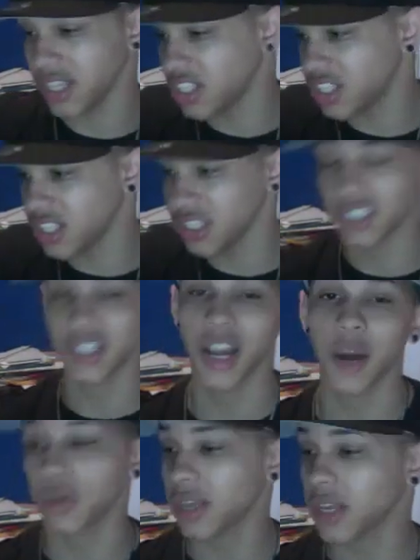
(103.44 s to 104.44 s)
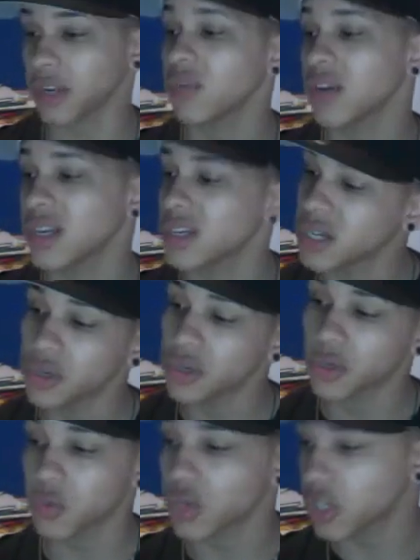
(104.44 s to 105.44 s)
just in the shower getting ready to go to
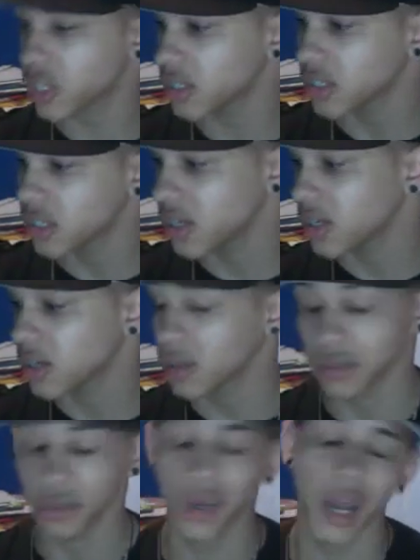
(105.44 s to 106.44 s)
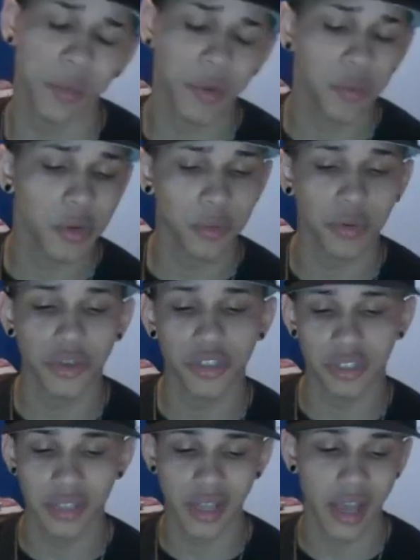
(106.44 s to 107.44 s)
work. You got to be with a
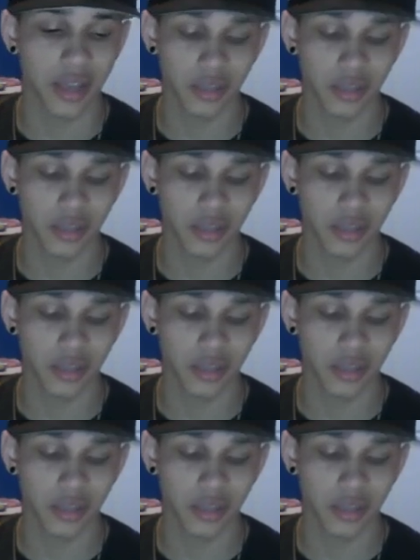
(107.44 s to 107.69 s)
person that